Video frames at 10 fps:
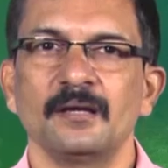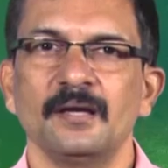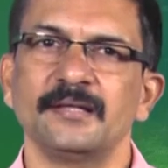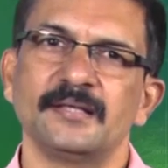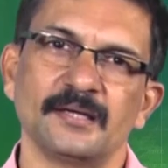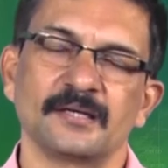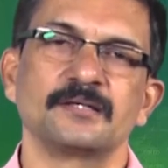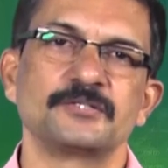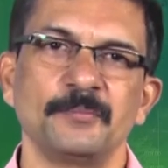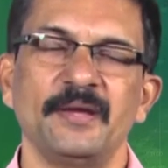and then
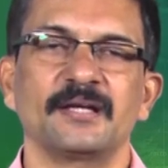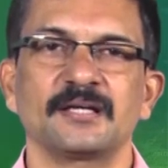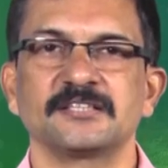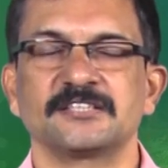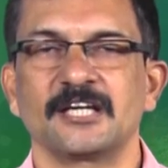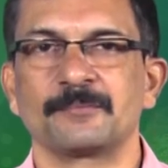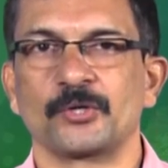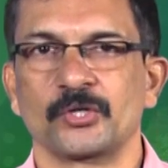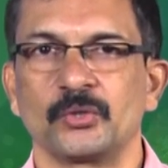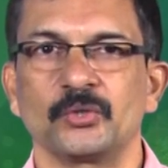to make certain
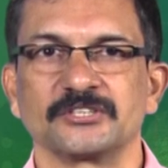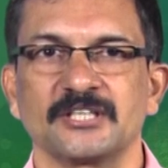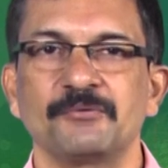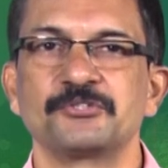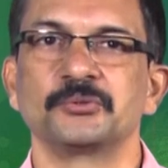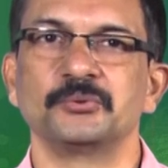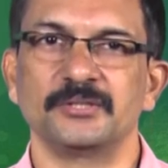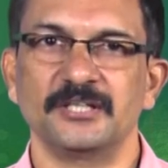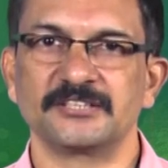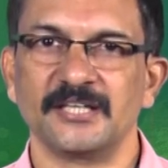protocols, how to
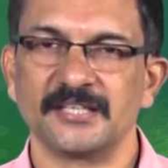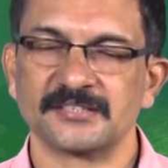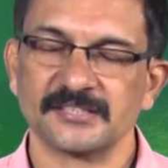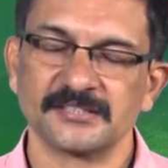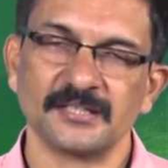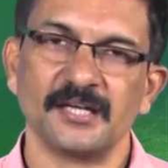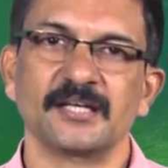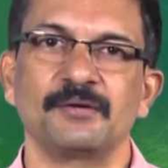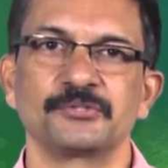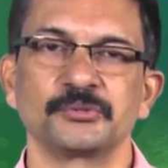design a structure and
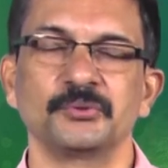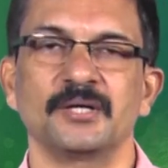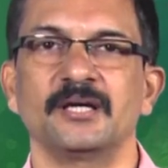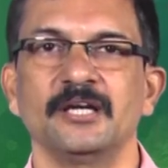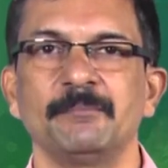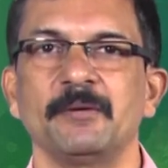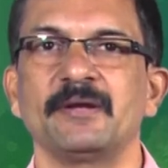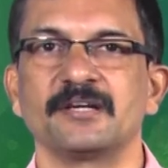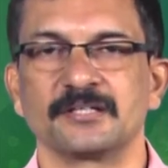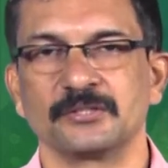how to
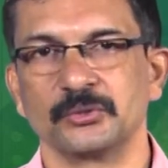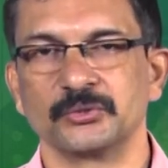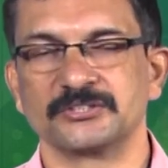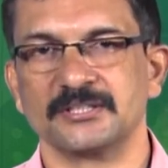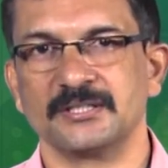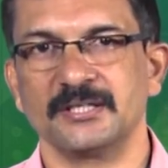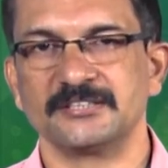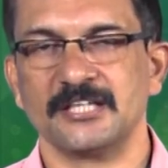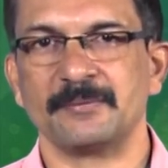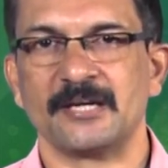implement those
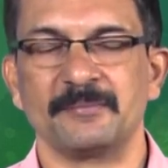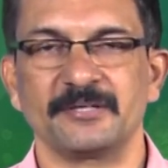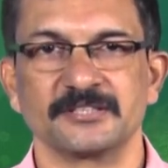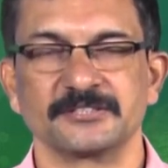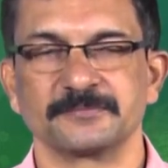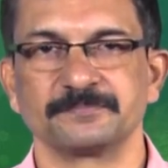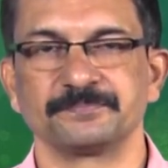design parameters.